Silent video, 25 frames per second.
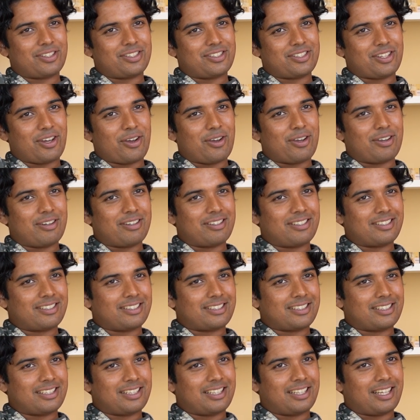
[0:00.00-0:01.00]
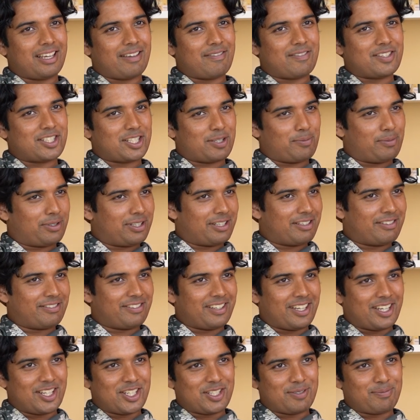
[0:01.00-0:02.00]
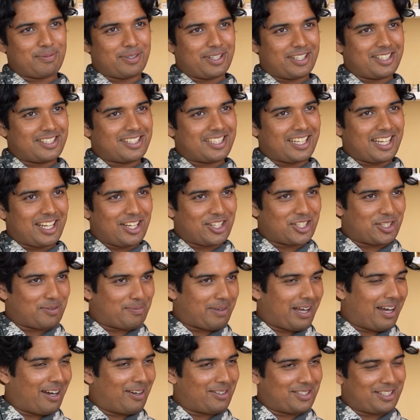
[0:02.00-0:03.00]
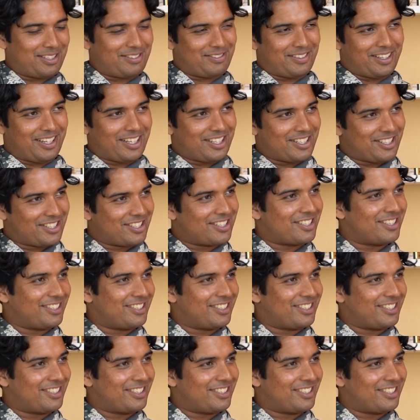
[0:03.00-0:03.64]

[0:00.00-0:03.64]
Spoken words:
don't give someone a fish, but teach them how to fish.